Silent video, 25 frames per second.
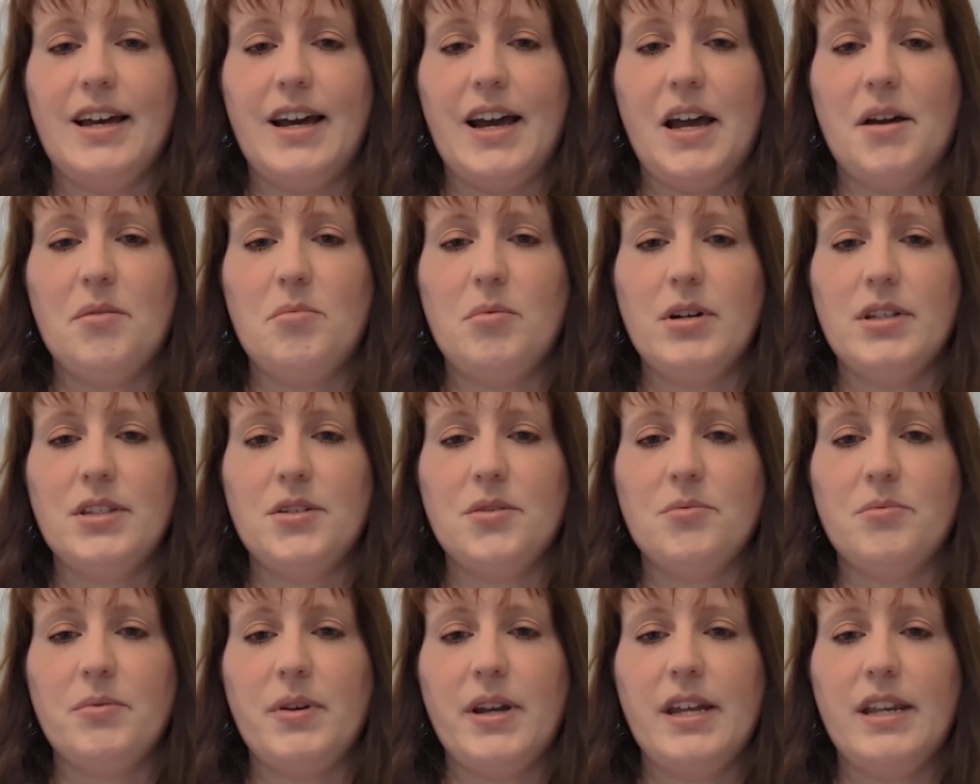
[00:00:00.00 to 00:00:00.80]
I want
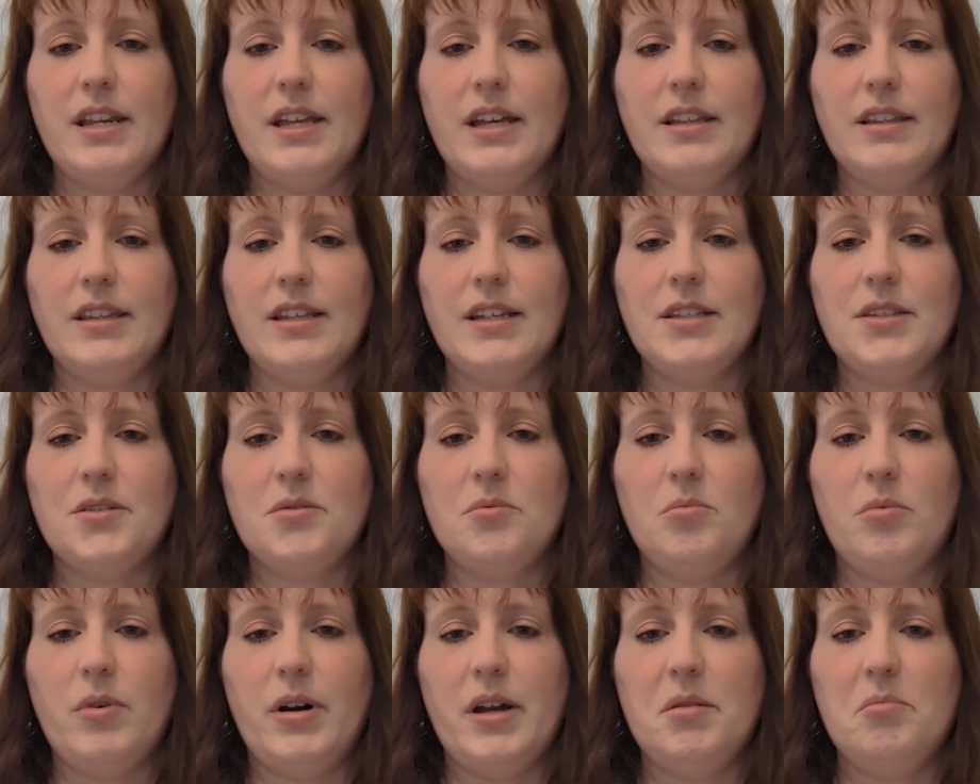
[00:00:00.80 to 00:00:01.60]
to read at
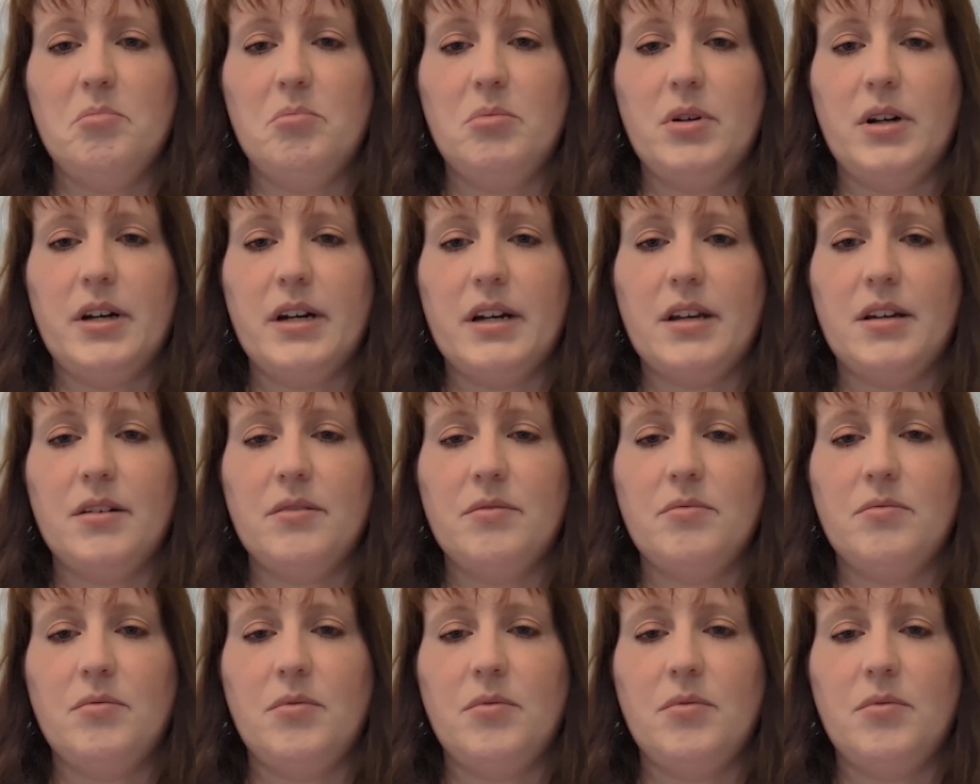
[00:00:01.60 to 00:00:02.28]
least one book